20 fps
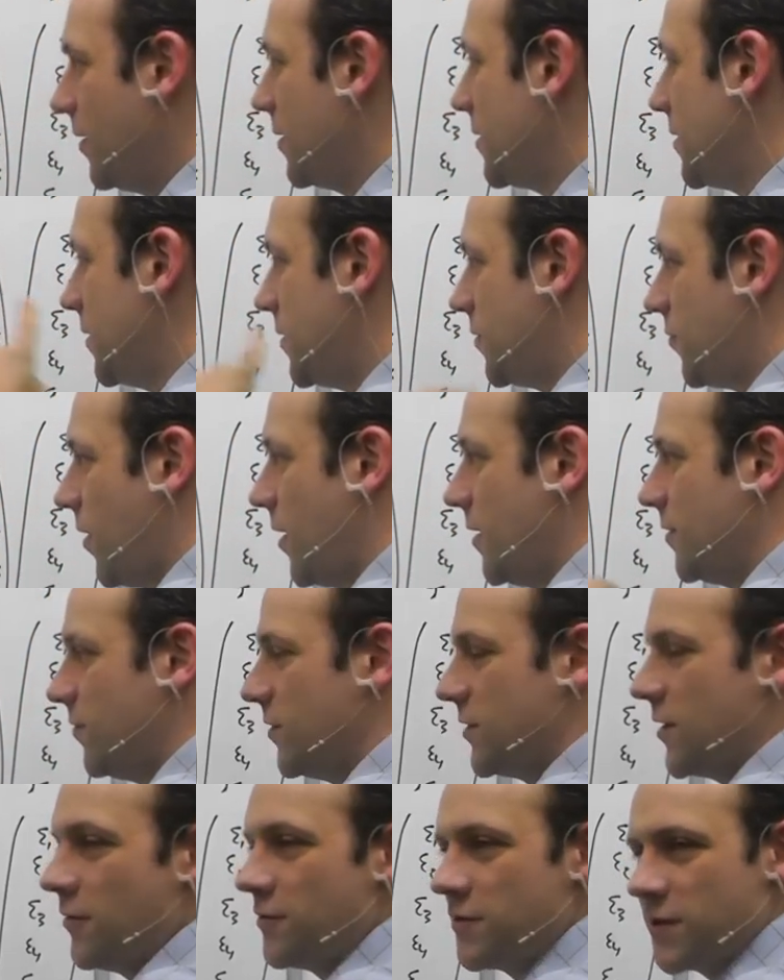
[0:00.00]
This is strains
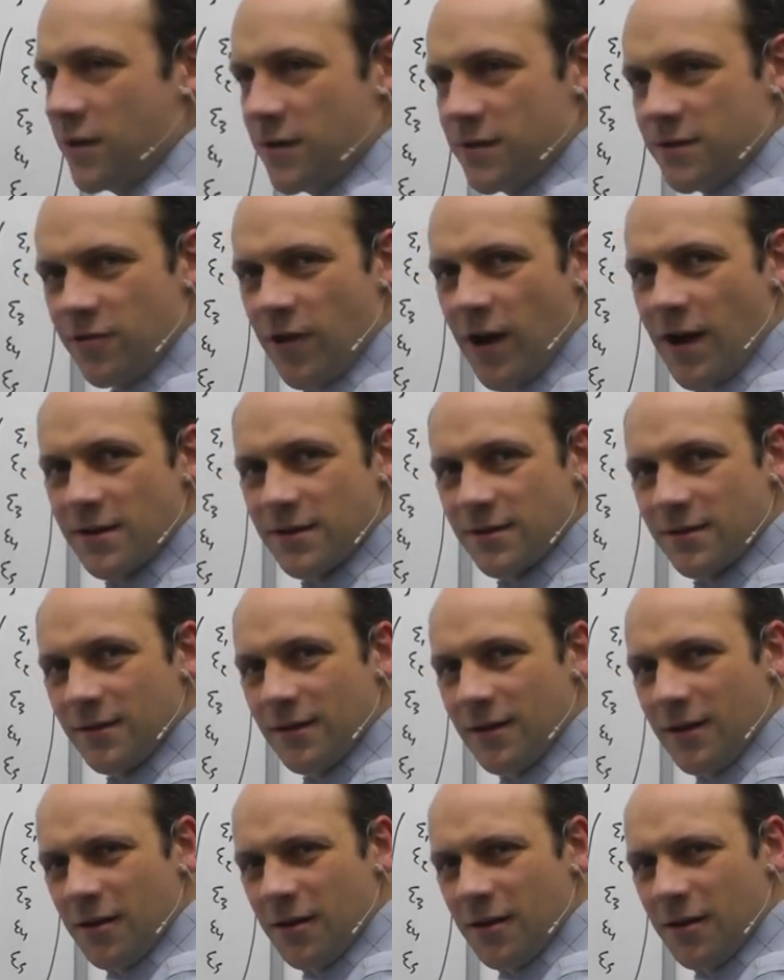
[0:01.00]
resulting in a stress,